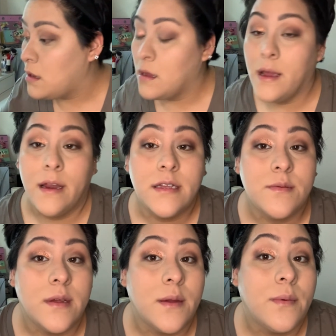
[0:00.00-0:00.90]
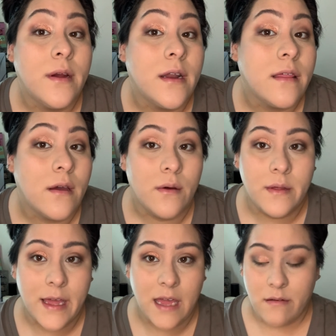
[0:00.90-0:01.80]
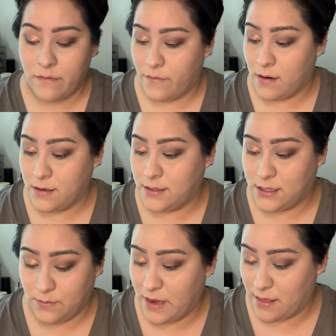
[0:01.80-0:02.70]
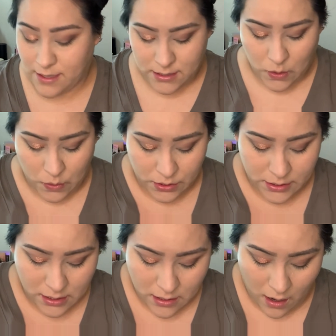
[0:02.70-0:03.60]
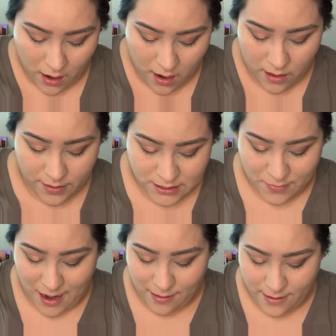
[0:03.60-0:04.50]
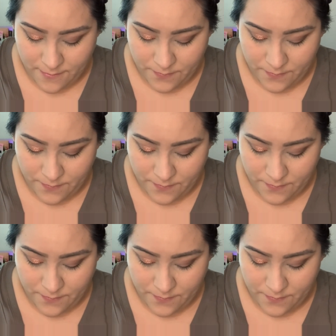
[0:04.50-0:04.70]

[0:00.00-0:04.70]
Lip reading: it is really pretty though, like even for being this old, this palette.